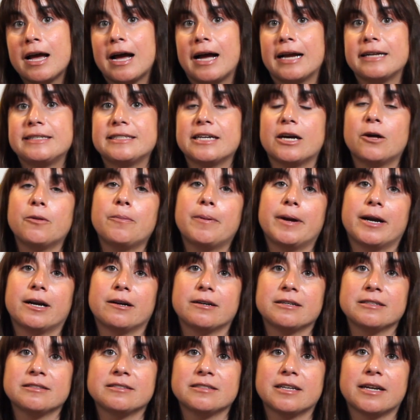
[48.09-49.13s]
I tell
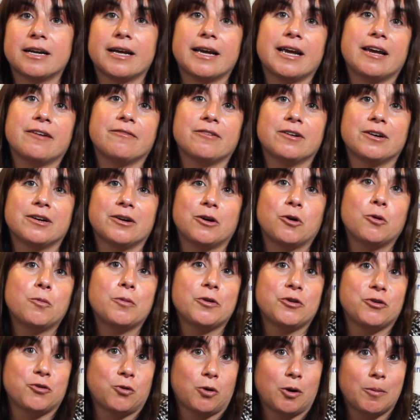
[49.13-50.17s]
parents that I have an
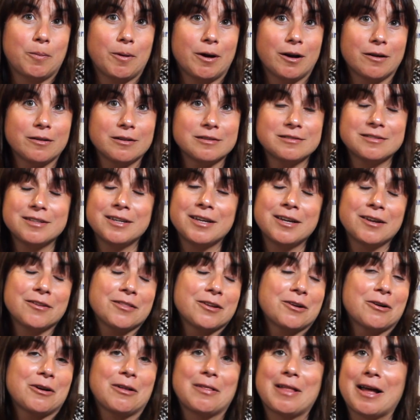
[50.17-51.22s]
open door policy and
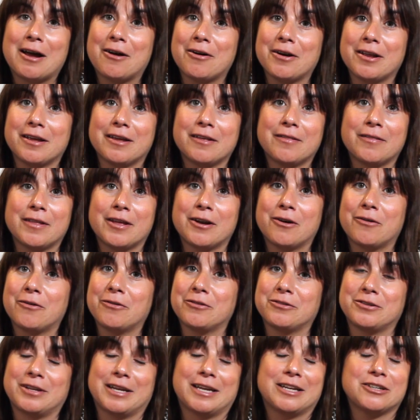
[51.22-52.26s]
they're allowed in, they
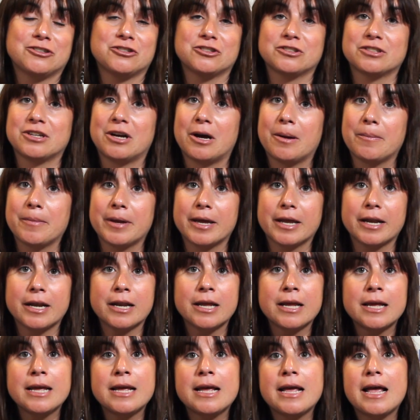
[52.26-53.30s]
don't, they can just come
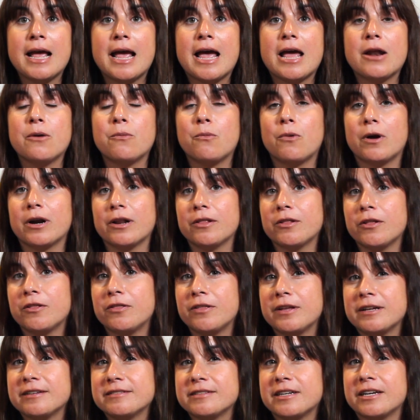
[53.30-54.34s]
in. And one of the
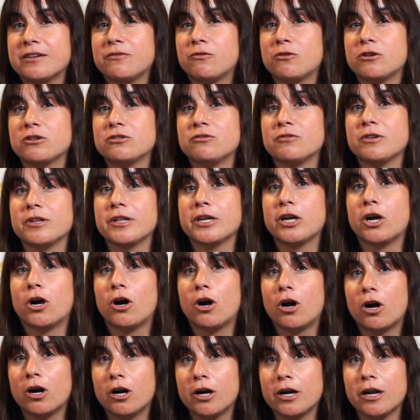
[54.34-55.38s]
things that I've worked really
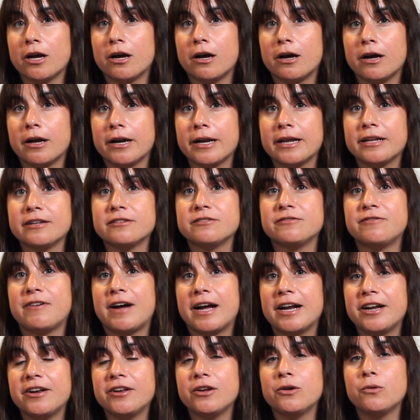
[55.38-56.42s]
hard on is
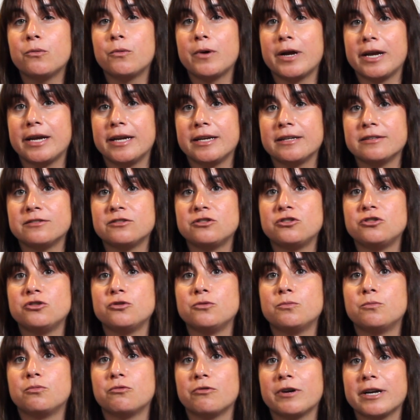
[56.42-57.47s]
finding ways
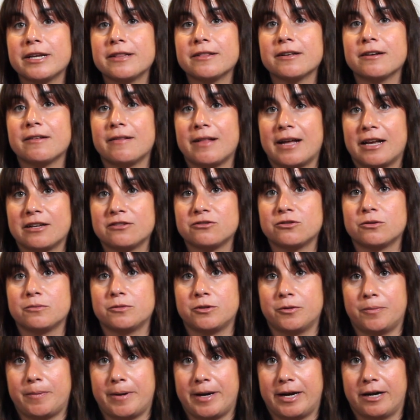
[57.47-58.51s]
to bring the classroom
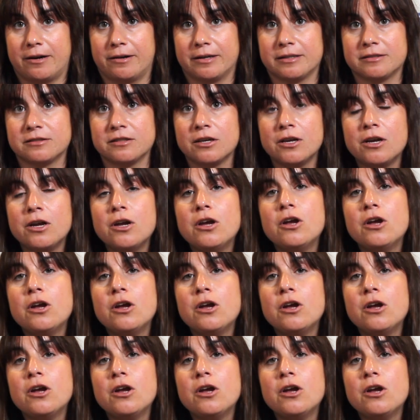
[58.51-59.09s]
to parents.